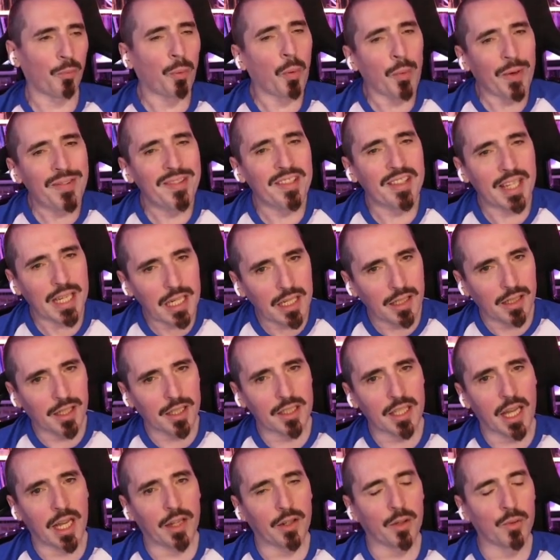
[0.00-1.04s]
But we've seen
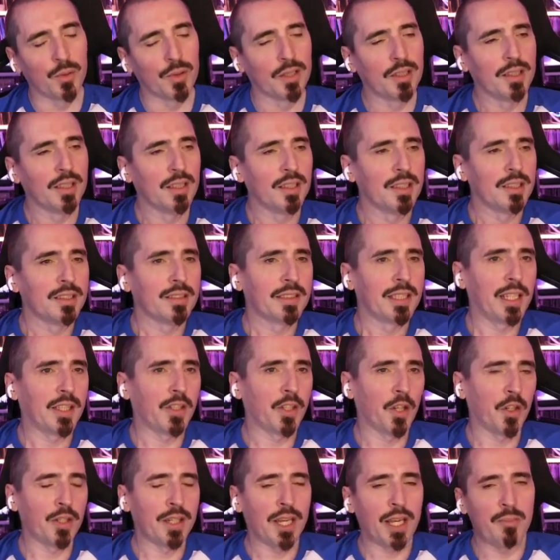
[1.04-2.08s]
Caetano take
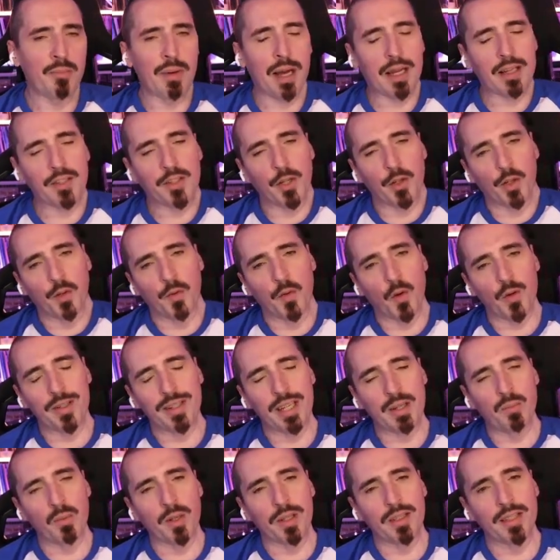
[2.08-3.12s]
out a max Town Hall
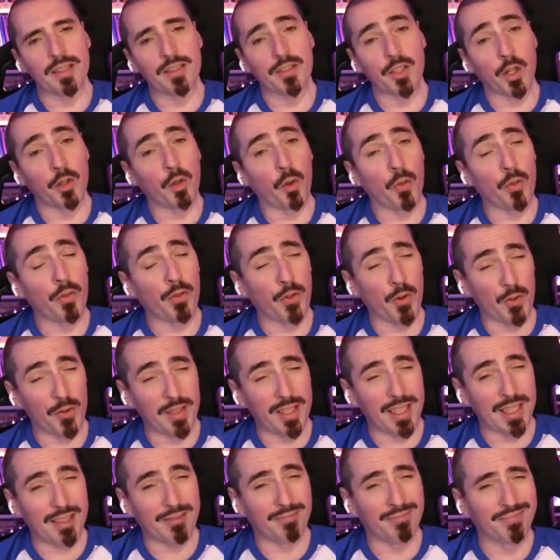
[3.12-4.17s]
14 with his Town Hall
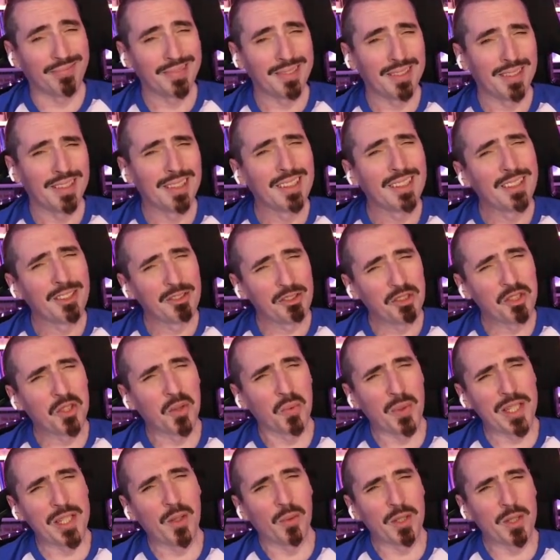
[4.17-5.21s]
13, so
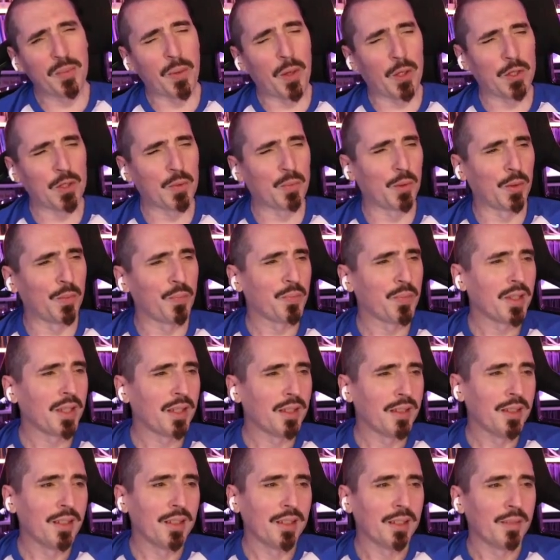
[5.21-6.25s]
we know it's possible.
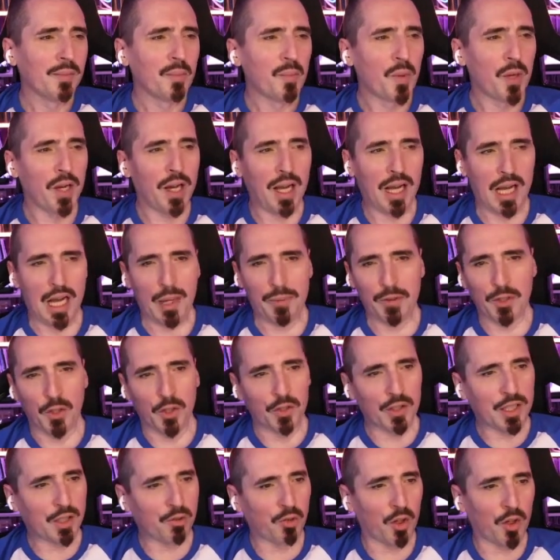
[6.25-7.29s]
But
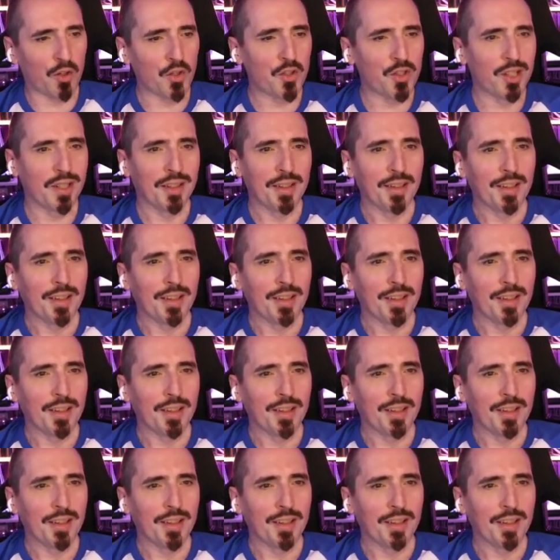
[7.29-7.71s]
absolutely crushed.